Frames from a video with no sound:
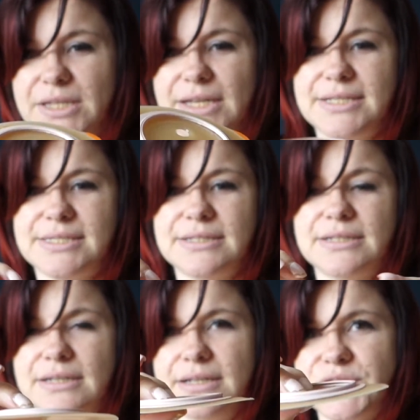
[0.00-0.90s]
of these.
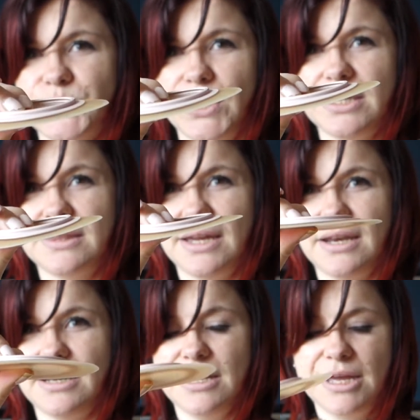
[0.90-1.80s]
It's quite
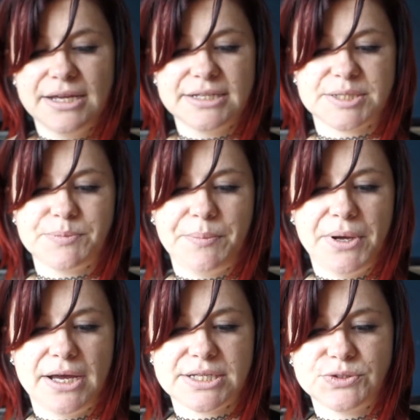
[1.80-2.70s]
thin. It's just my
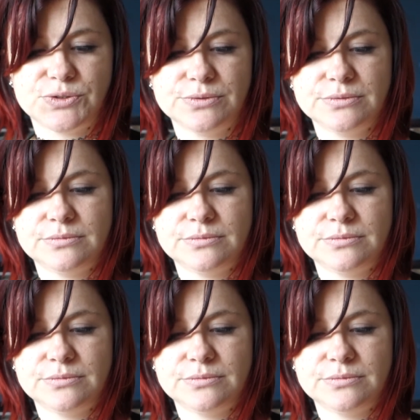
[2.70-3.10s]
personal